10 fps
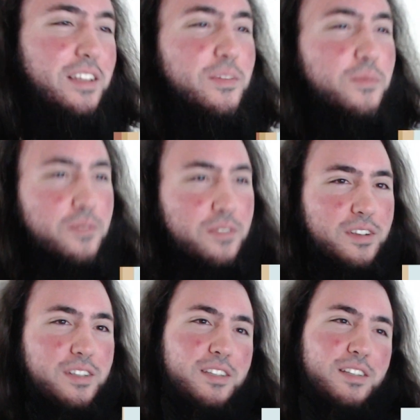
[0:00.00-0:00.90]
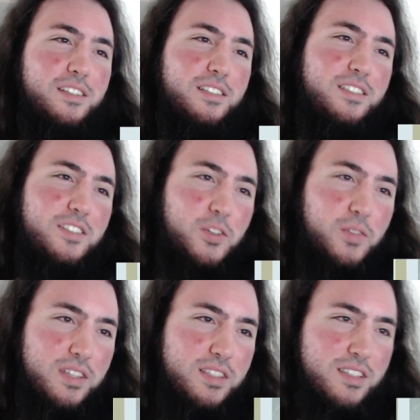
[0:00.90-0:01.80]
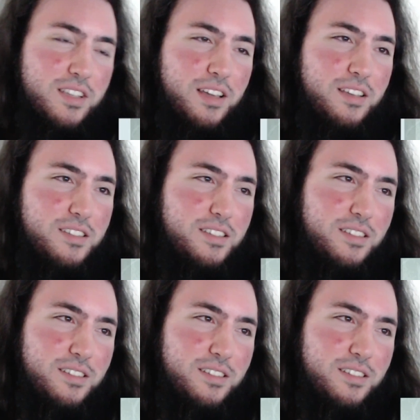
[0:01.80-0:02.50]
the student six.